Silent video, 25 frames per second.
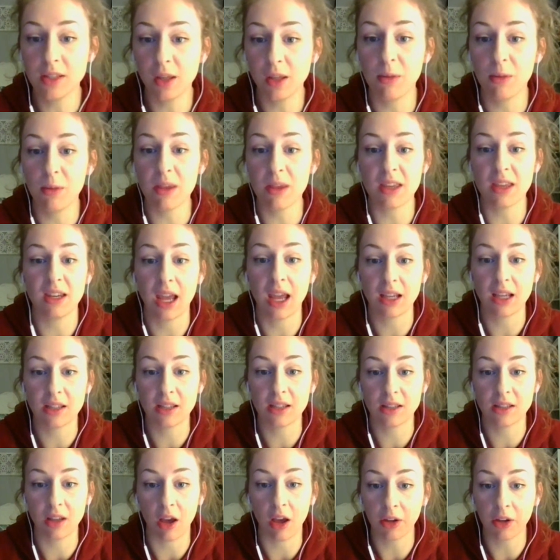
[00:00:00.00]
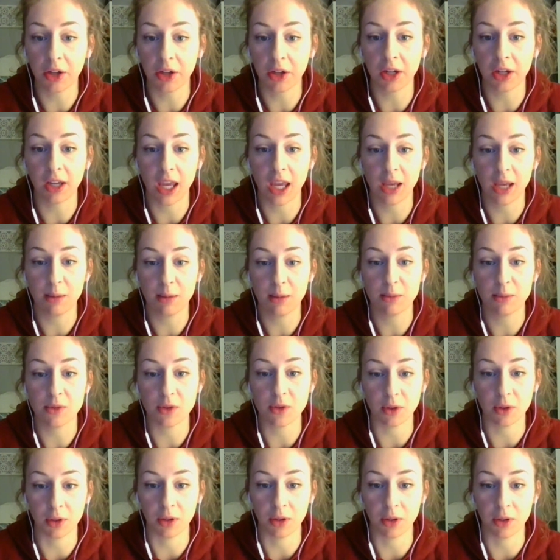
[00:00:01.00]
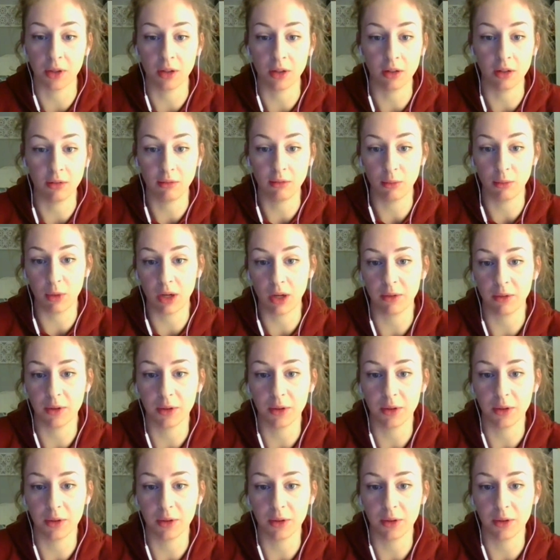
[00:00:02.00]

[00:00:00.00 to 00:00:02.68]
this could be the next Hunger Games or whatever.